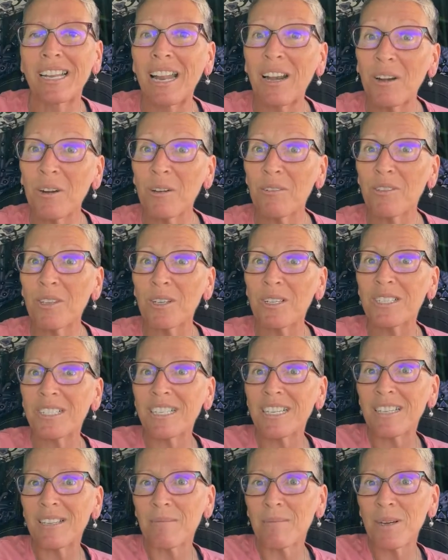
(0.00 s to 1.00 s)
I don't know if you could
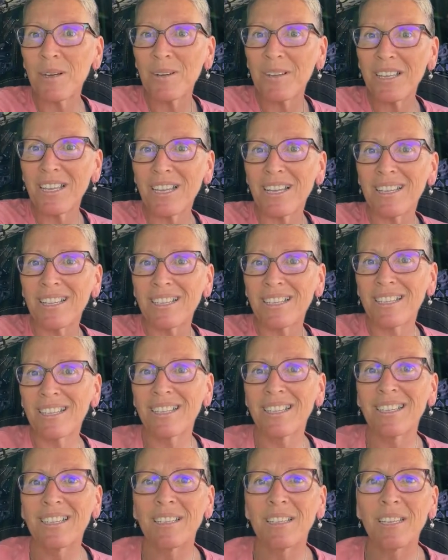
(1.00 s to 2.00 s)
see them. Oh yeah,
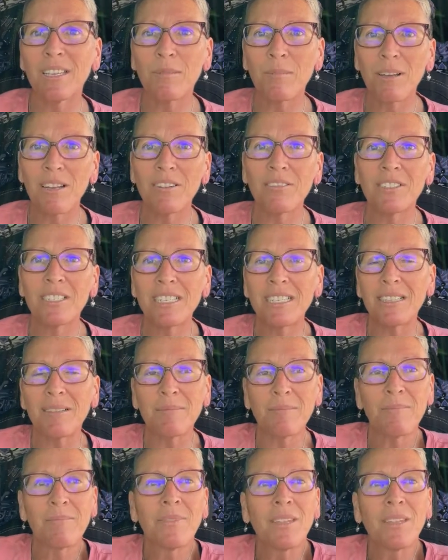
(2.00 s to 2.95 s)
you might have seen them.